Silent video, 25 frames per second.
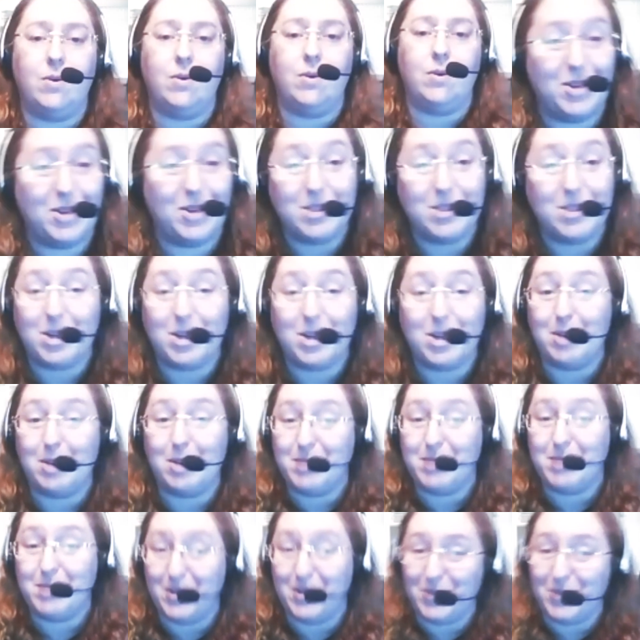those
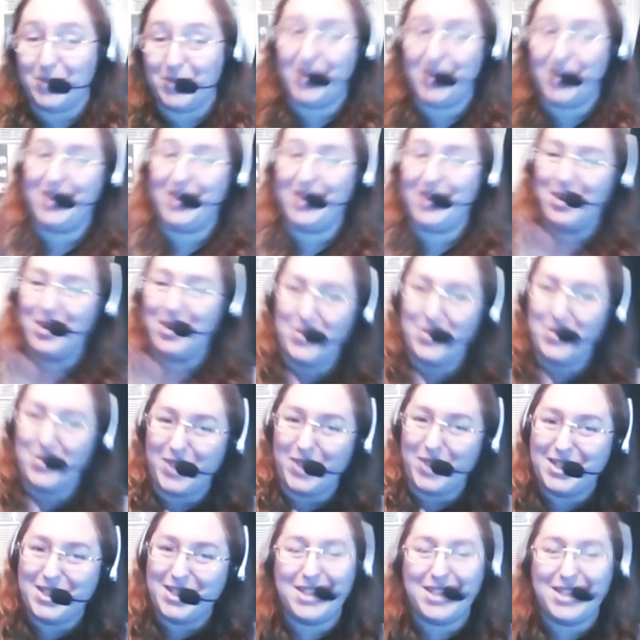terms have
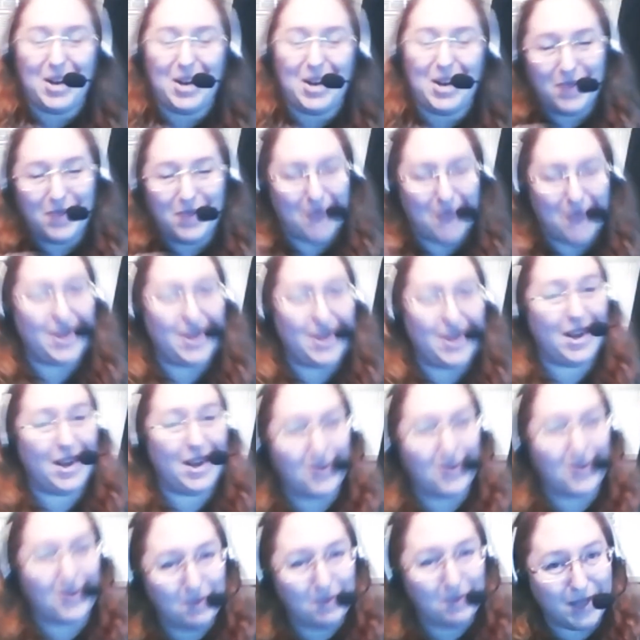phased out. Now we
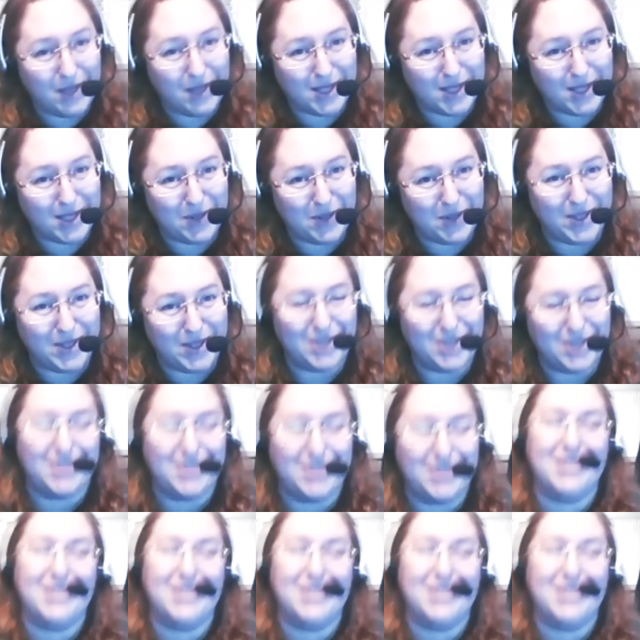have basic witches.